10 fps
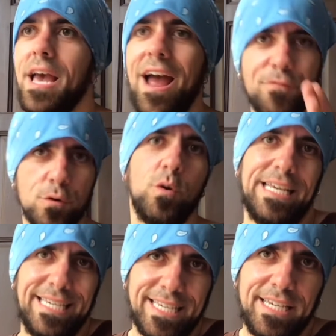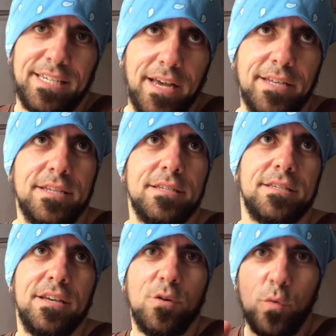Everyone is a
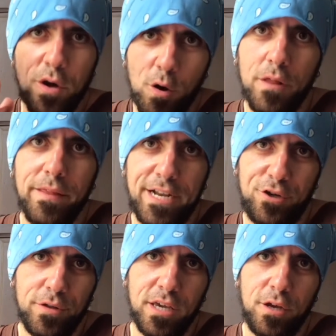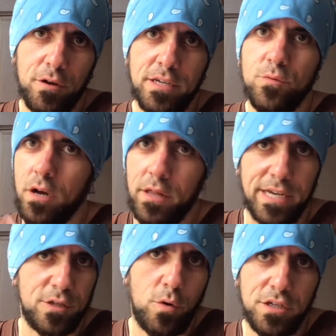scientist. We are all naturally curious, we all
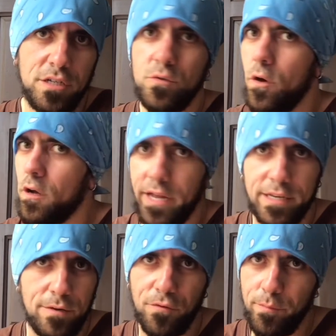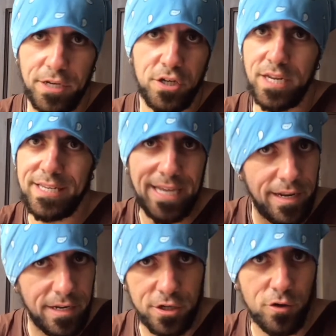ask questions, we all collect information and
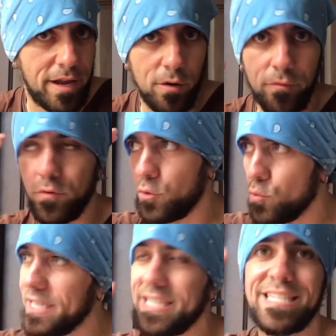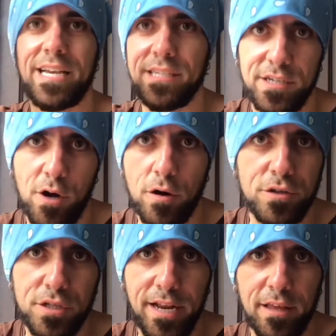data to try to reassess our
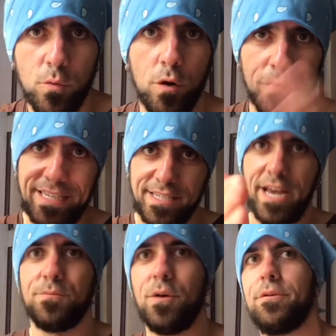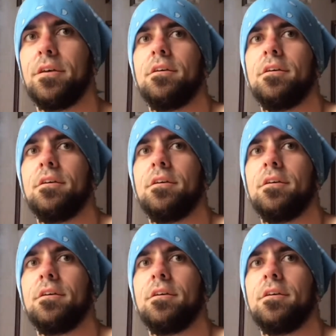understanding of the world. That's science, baby.